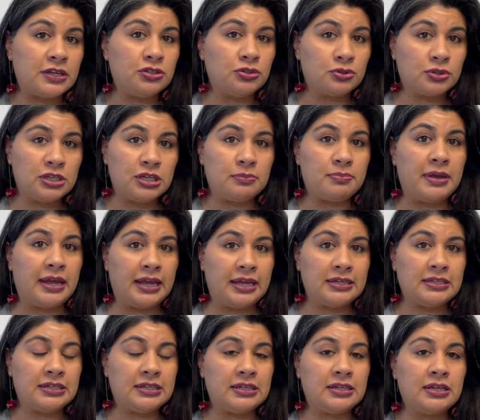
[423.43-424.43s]
you'll keep
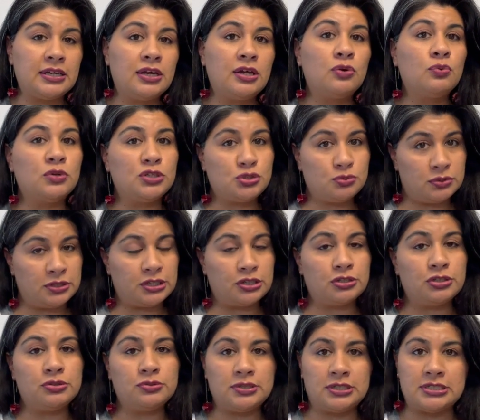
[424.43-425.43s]
handy, which will
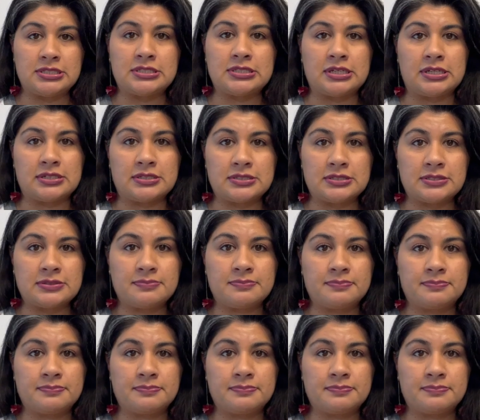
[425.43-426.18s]
include these things.